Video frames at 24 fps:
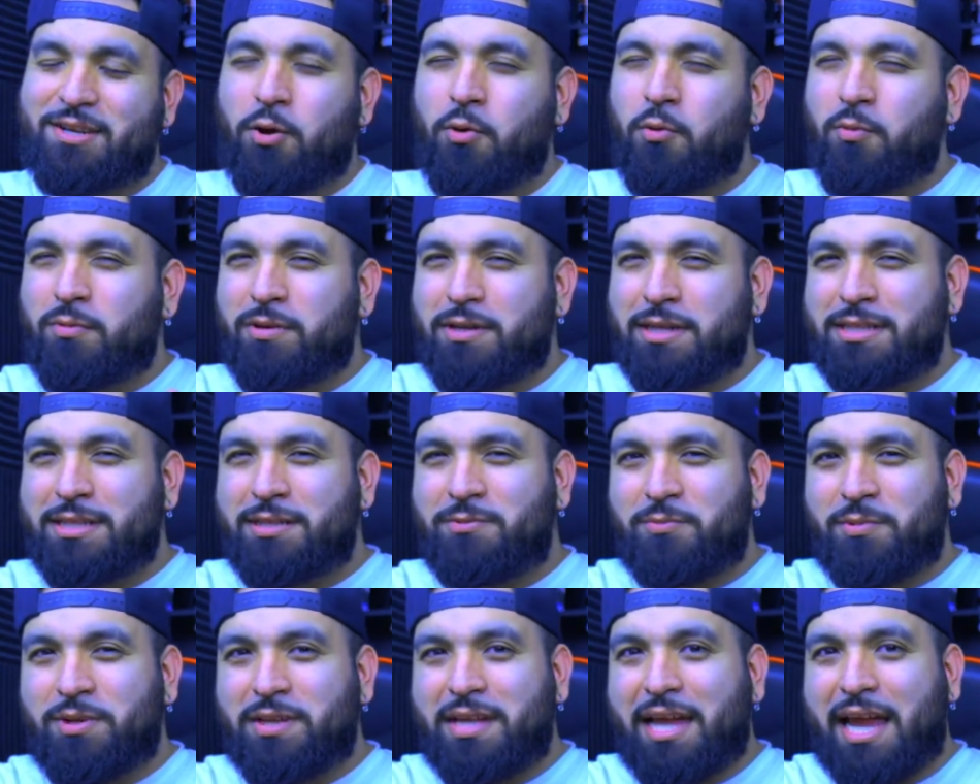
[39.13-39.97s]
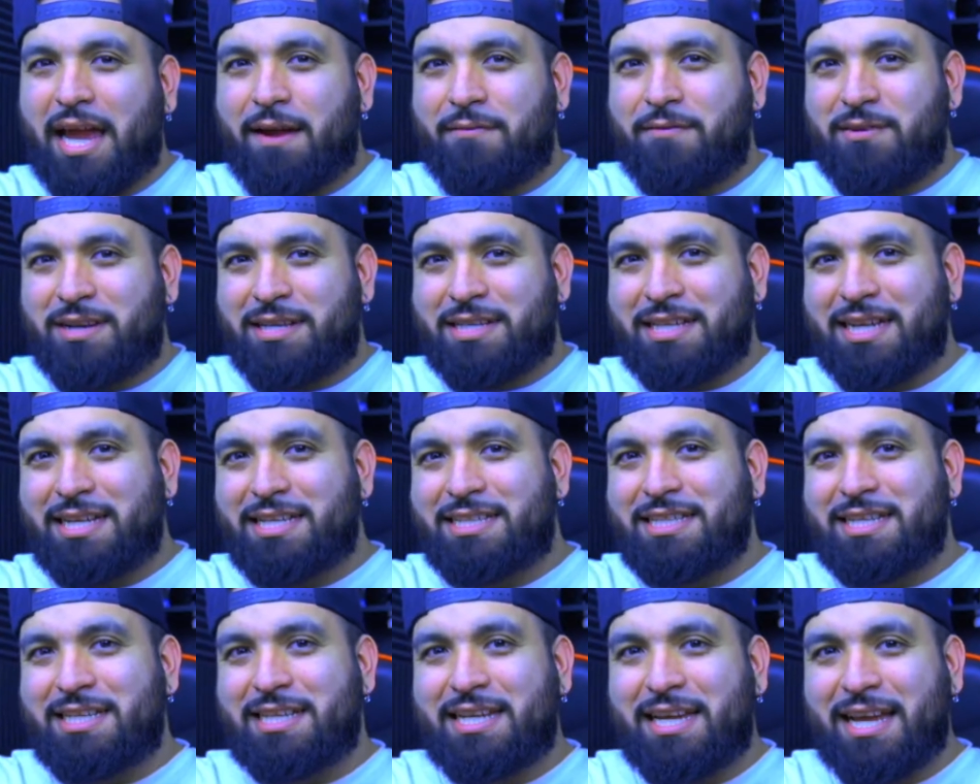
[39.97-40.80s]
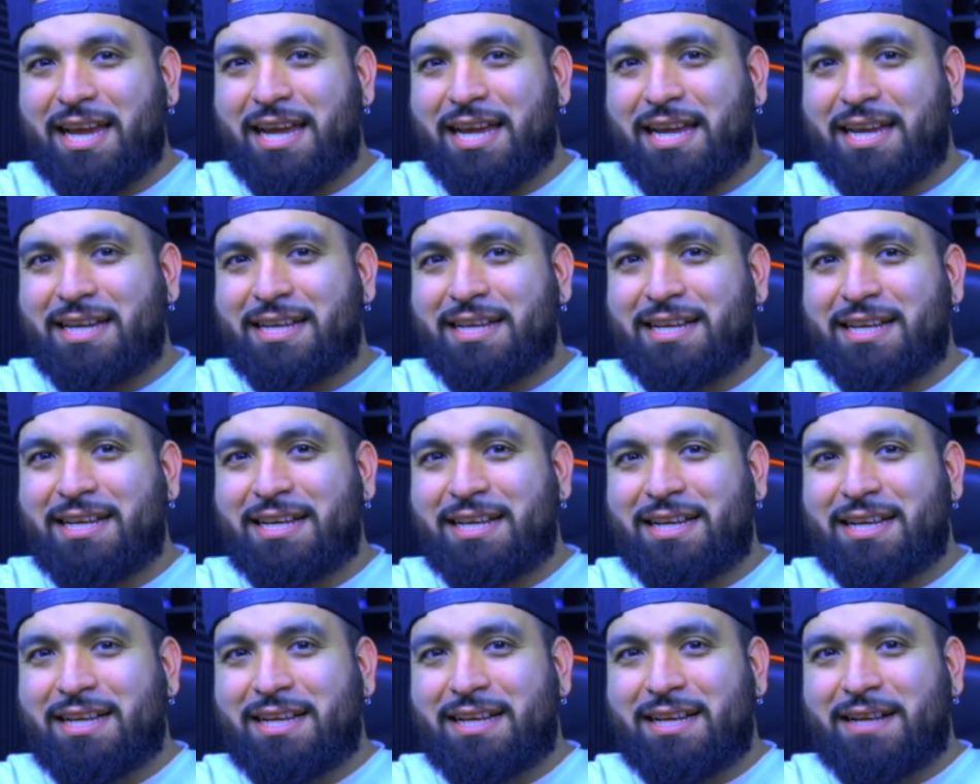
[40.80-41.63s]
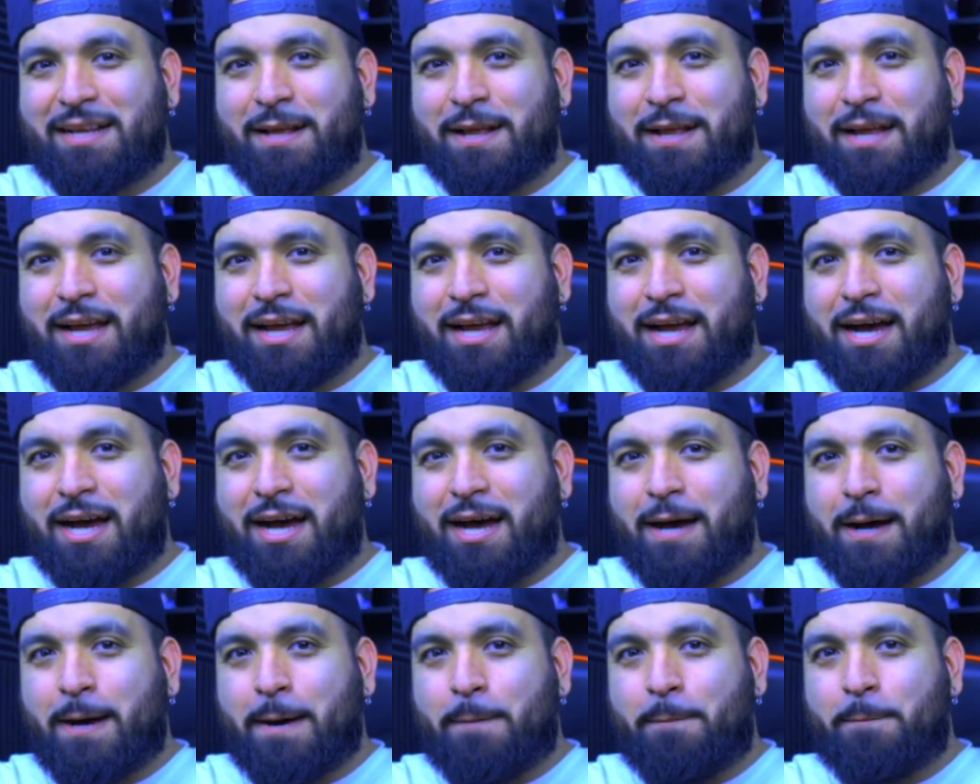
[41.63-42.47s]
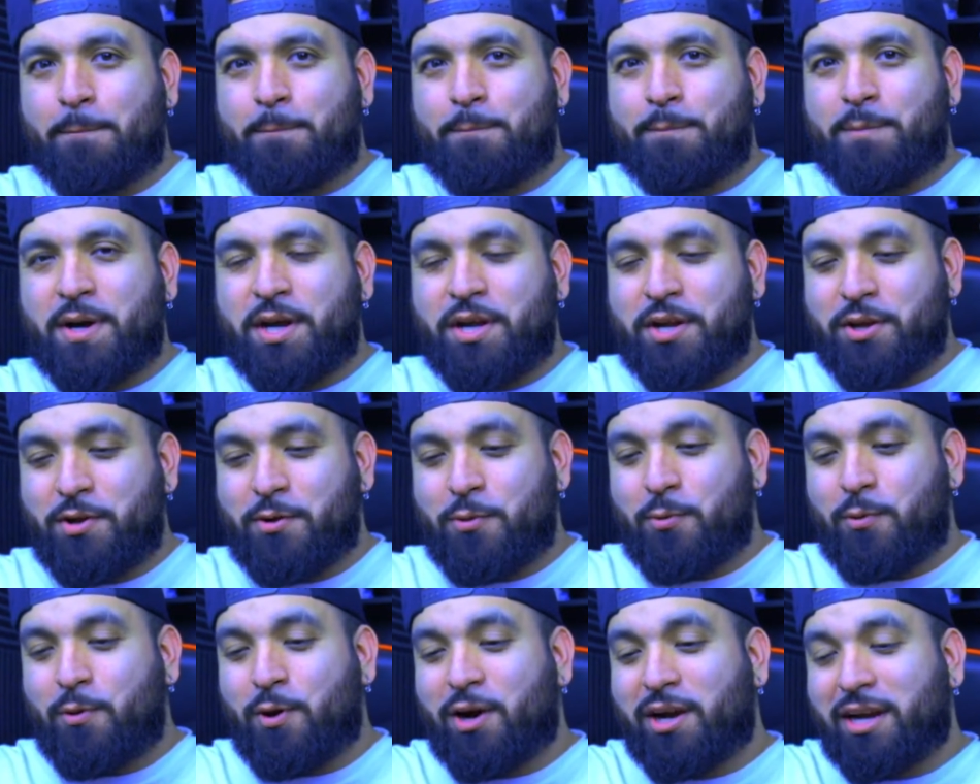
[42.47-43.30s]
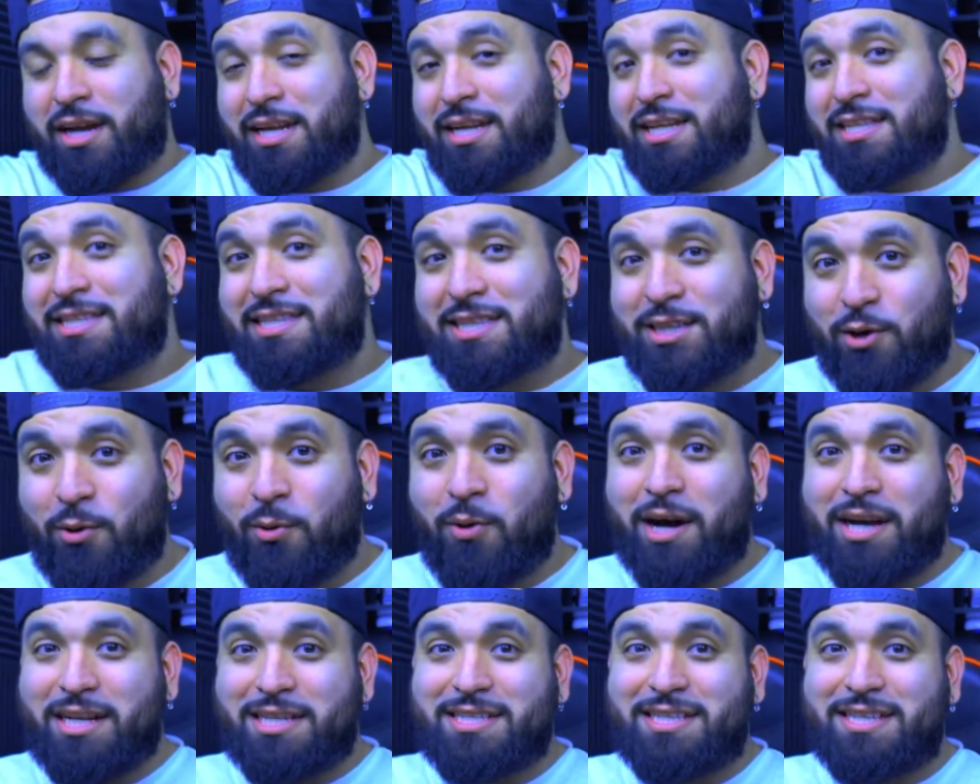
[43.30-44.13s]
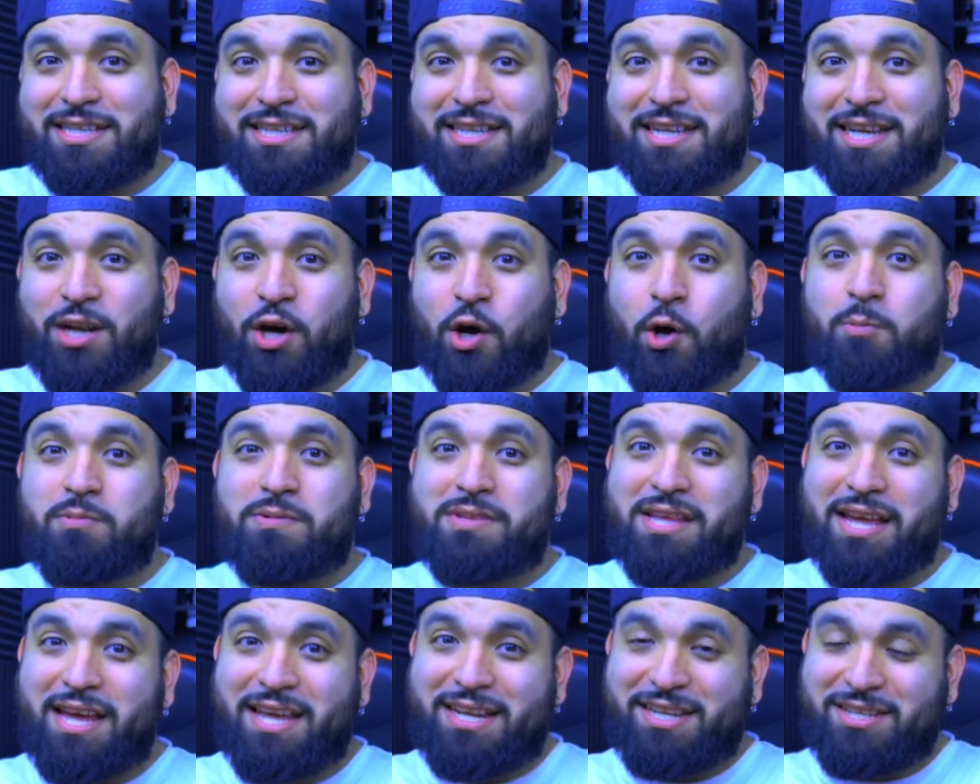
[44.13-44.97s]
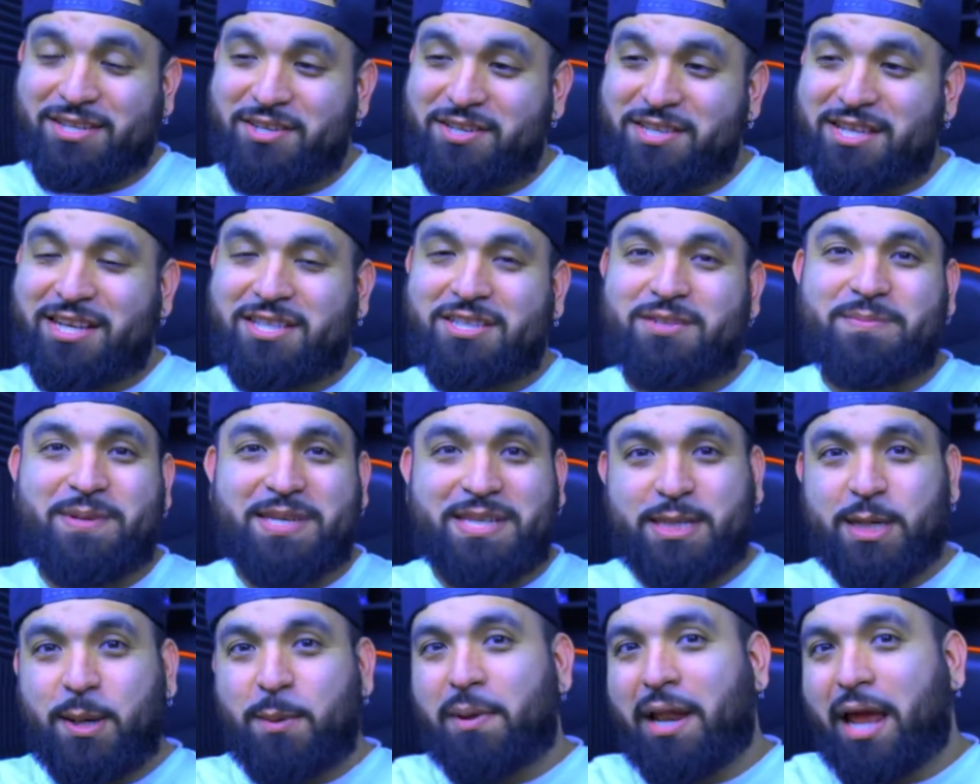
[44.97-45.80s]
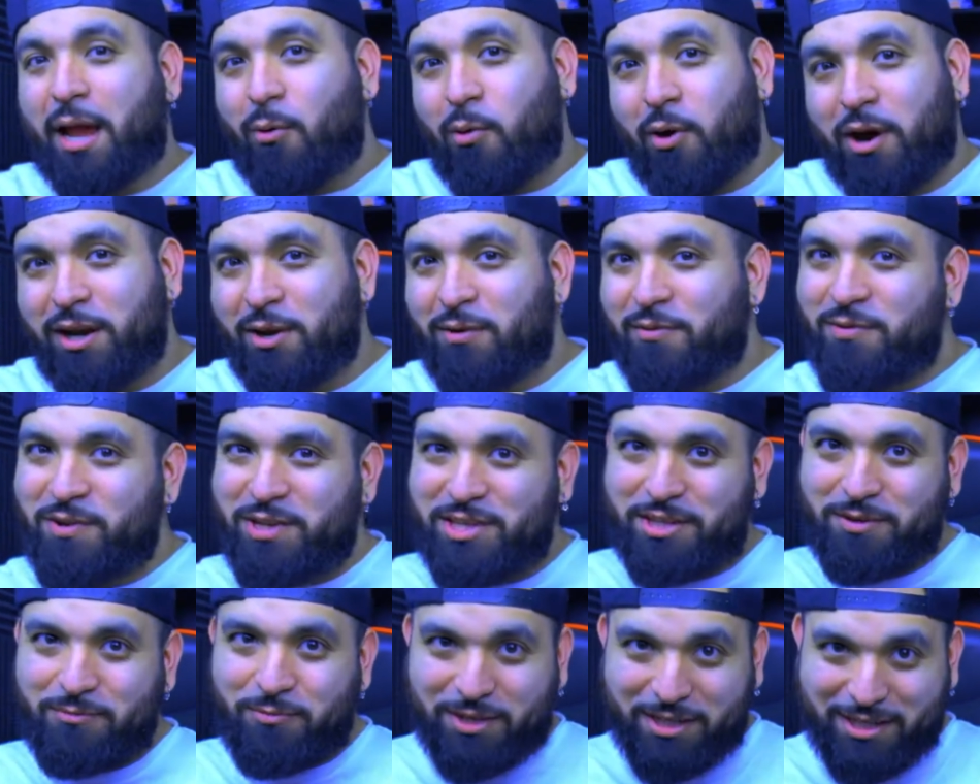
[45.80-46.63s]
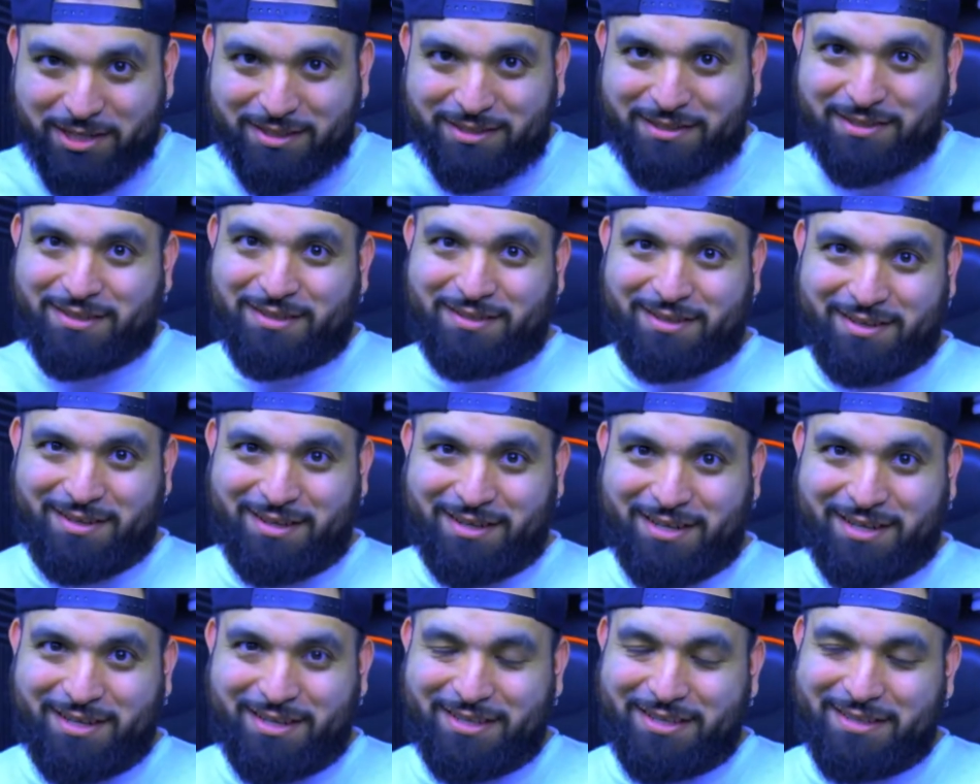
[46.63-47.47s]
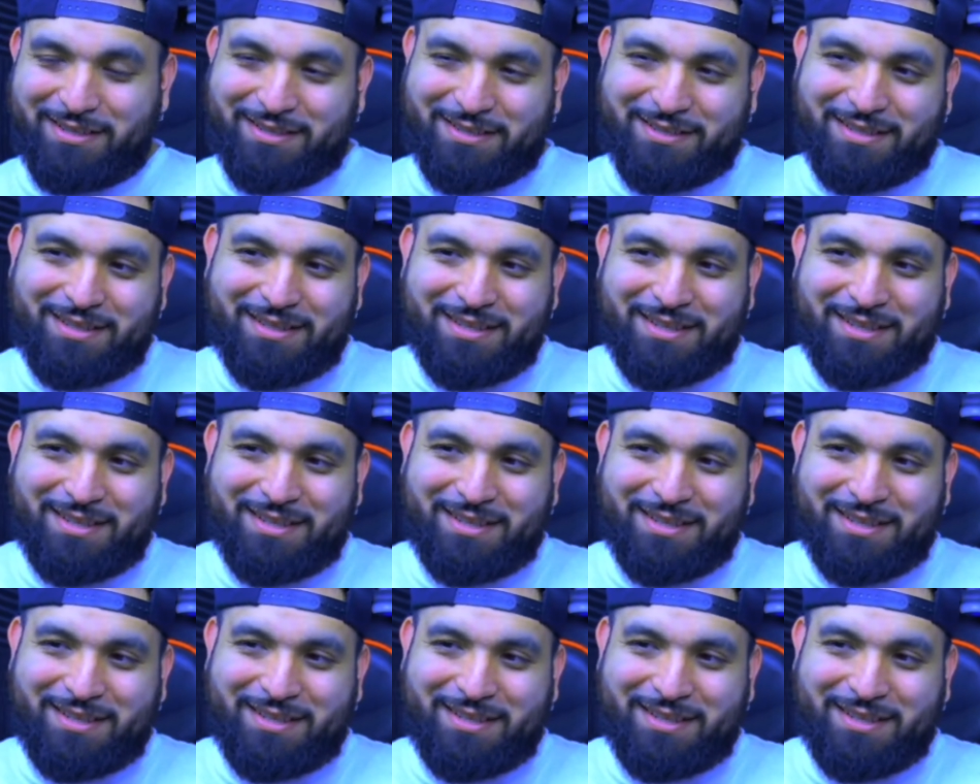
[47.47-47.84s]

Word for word: doesn't really have your attention yet, but you are gonna still watch it in hopes that it turns out to be something like WandaVision was? Because